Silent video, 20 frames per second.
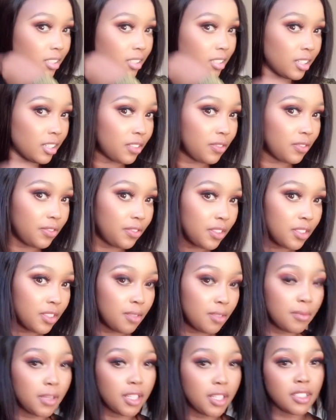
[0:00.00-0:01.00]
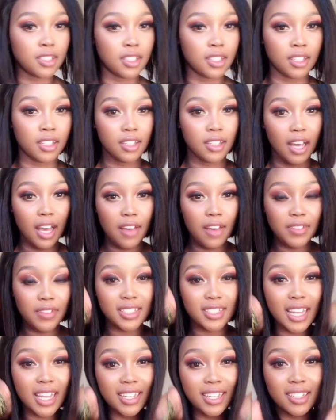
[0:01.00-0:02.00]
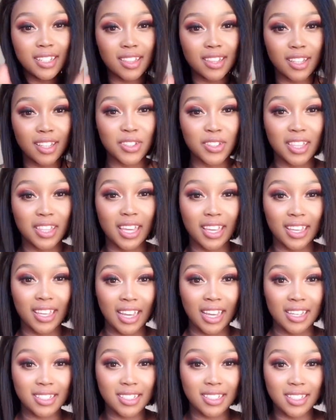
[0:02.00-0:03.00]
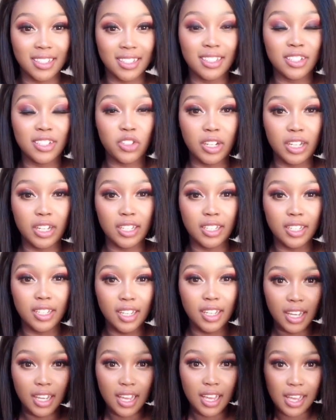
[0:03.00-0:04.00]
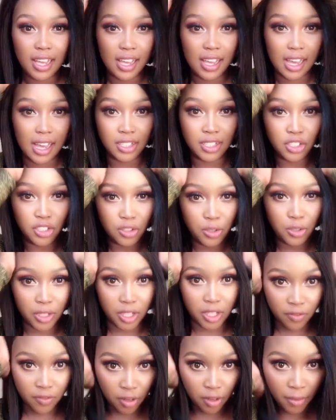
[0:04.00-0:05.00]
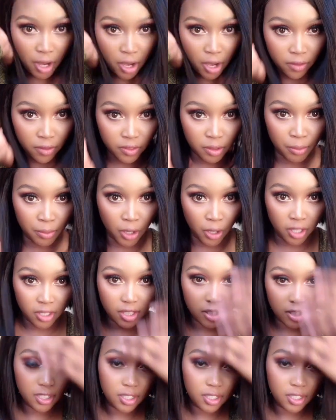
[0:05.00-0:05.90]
It feels amazing. I haven't done anything to the hair, guys. Literally, I just took it from out of the box.